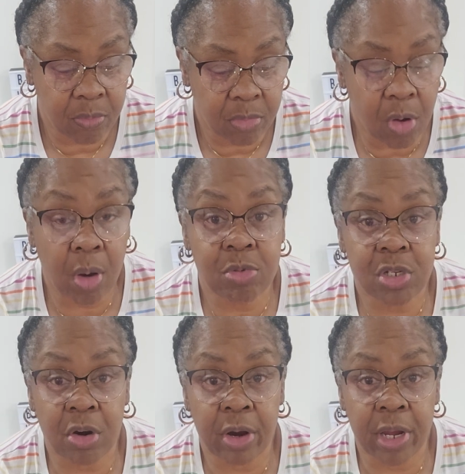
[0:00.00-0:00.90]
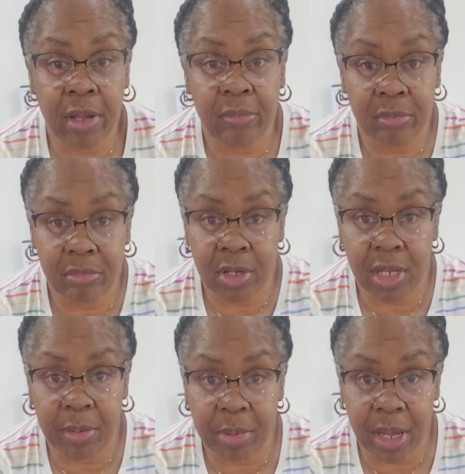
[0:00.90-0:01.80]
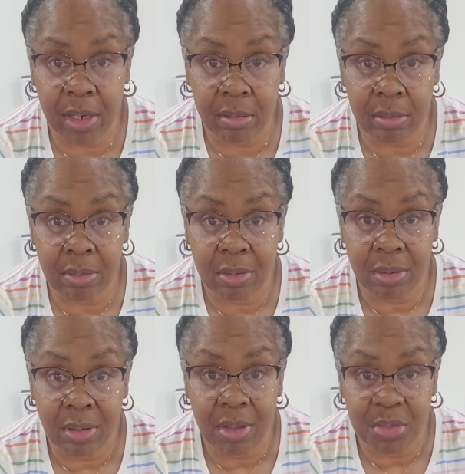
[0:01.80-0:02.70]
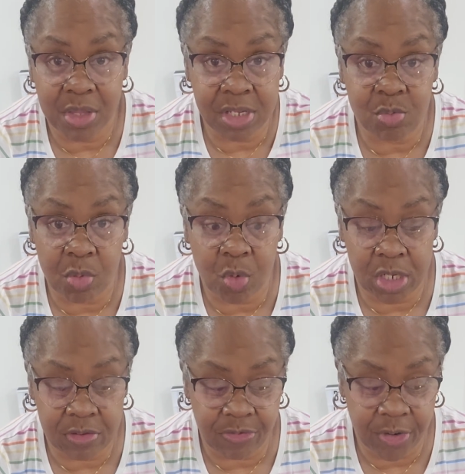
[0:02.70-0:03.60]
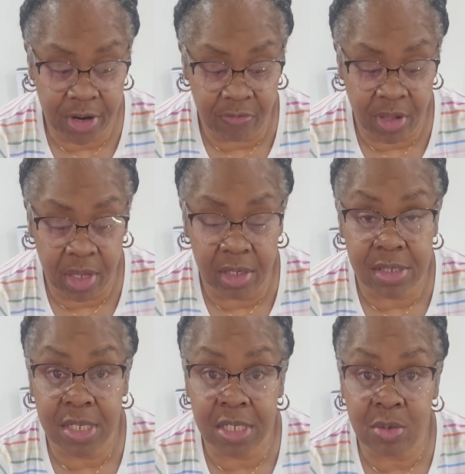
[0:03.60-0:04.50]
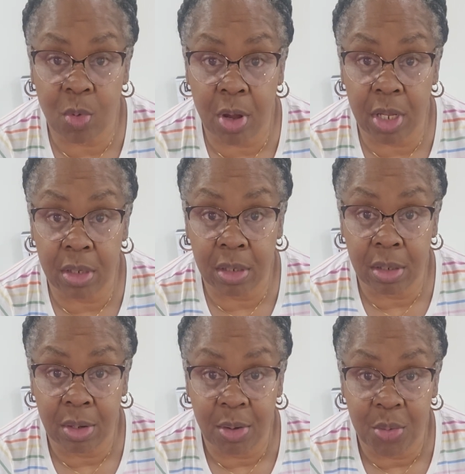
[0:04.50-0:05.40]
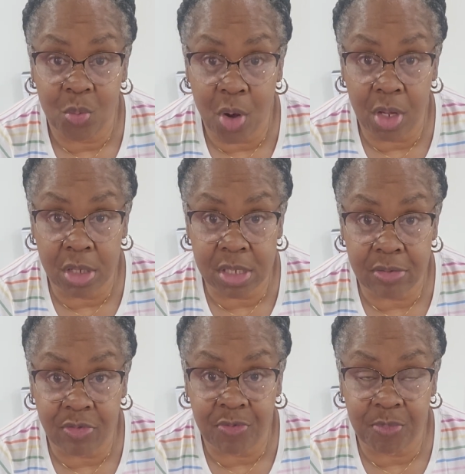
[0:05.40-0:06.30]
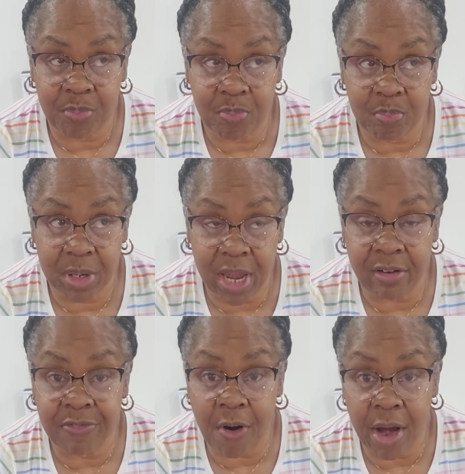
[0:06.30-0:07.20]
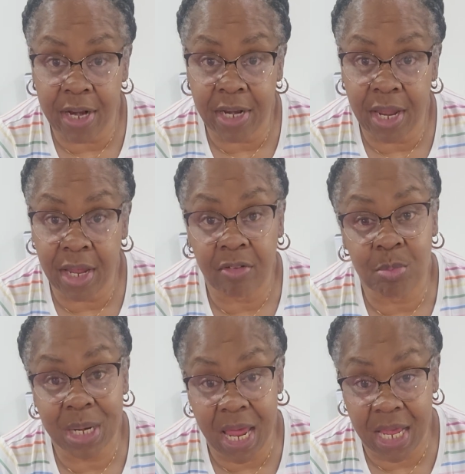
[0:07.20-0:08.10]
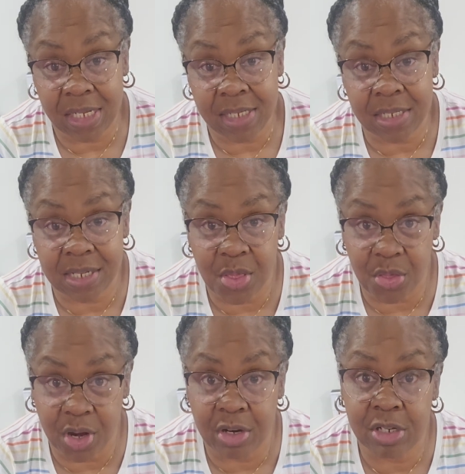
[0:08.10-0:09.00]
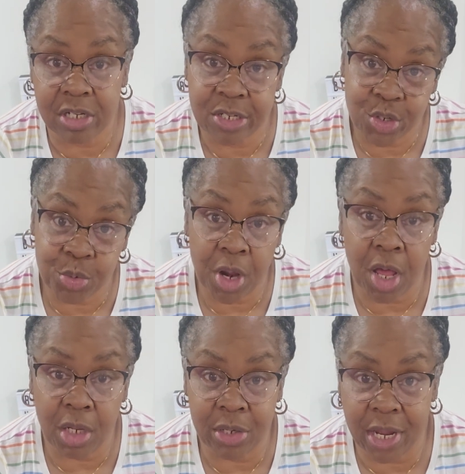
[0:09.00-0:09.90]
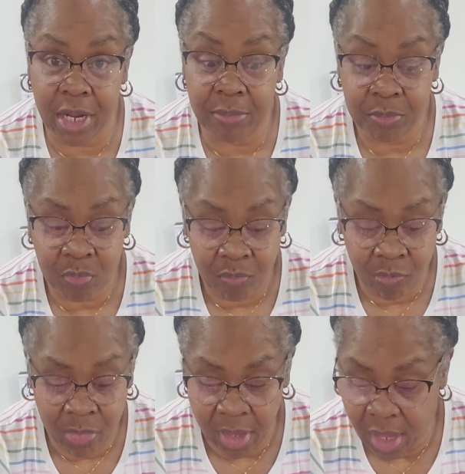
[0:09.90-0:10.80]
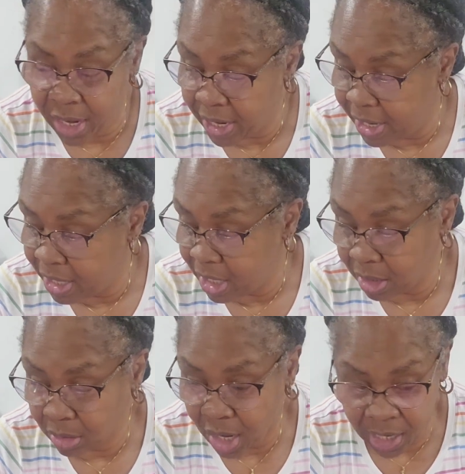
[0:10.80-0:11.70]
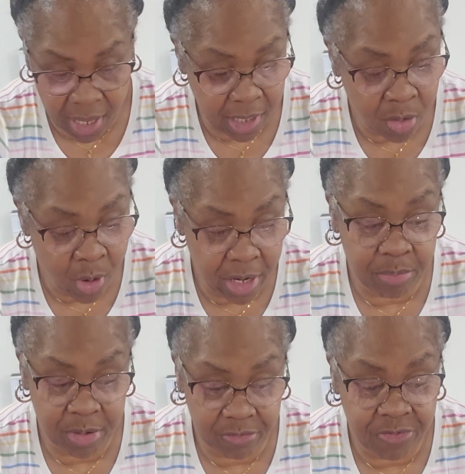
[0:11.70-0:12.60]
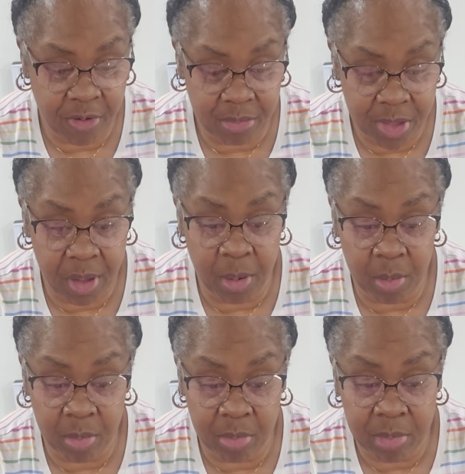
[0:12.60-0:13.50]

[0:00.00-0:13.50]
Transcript: No, I'm sorry. Take that back. This one wasn't Fred Vegas. This one was Black Friday of Manassas. Theirs is $2 a day, and I got quite a bit from them.